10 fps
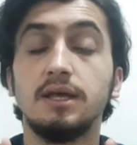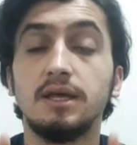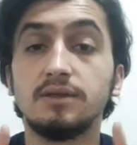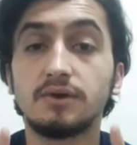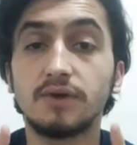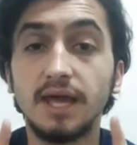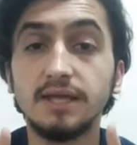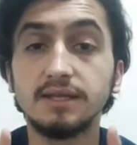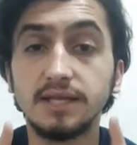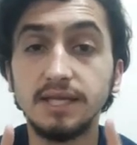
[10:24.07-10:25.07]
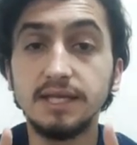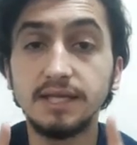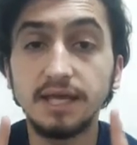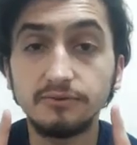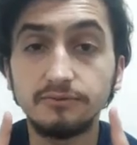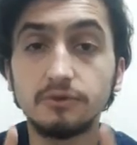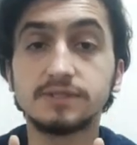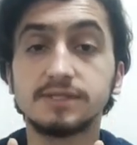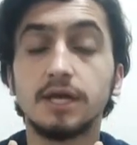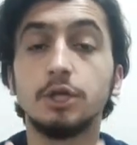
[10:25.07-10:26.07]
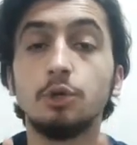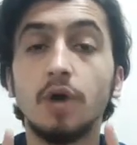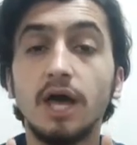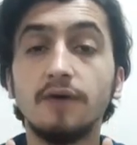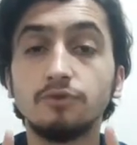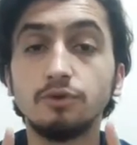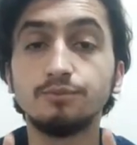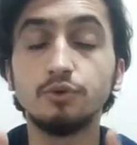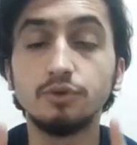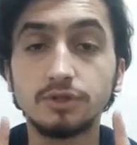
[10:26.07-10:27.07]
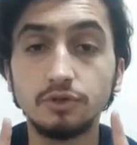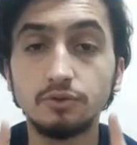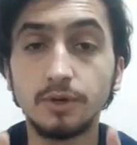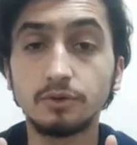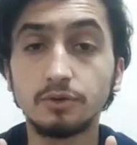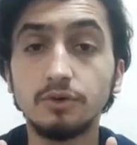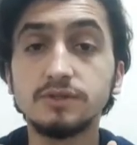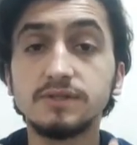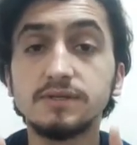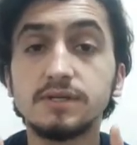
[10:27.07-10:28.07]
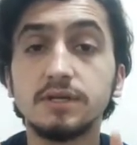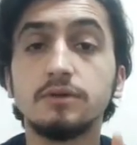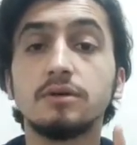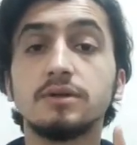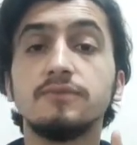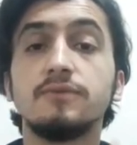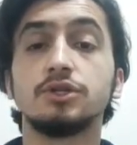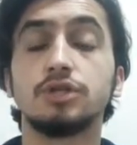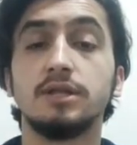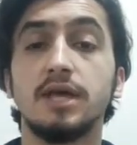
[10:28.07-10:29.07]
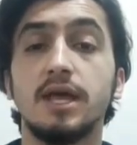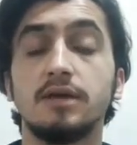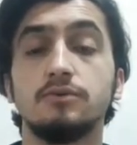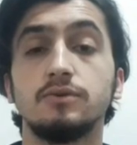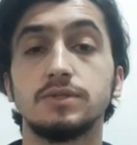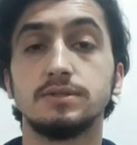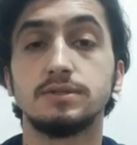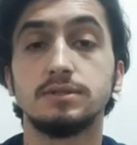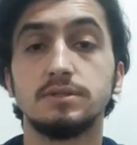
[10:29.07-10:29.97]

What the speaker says: in the right iliac fossa, you have to put tuberculosis in your differential diagnosis,